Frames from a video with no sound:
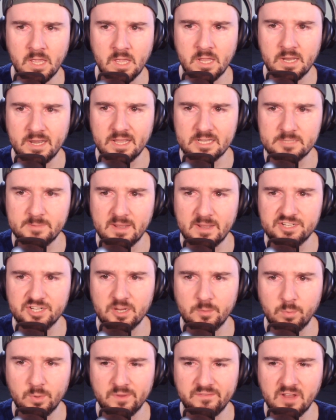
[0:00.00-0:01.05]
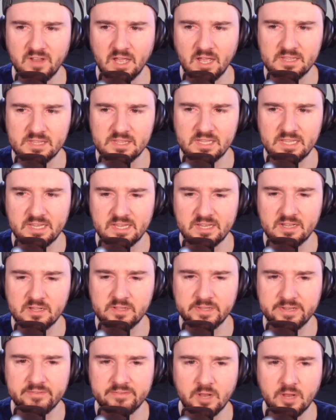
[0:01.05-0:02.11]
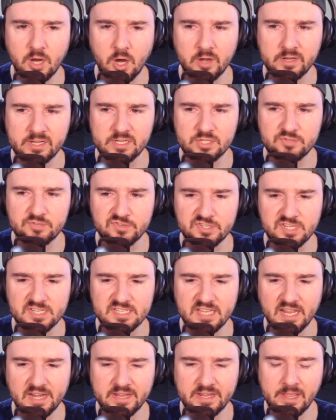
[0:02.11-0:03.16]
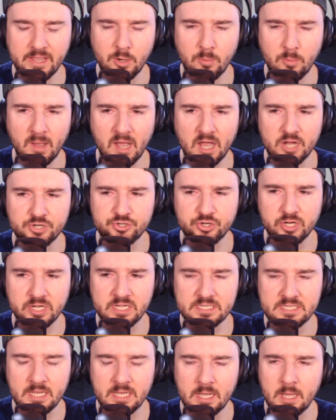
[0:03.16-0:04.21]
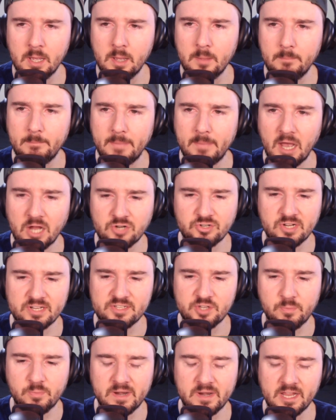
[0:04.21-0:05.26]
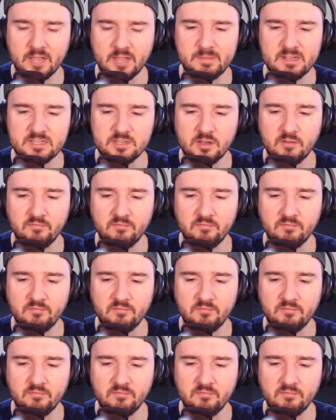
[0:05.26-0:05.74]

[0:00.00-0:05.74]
Next matchup, we've got the Cleveland Guardians versus the San Diego Padres. Padres opening up as home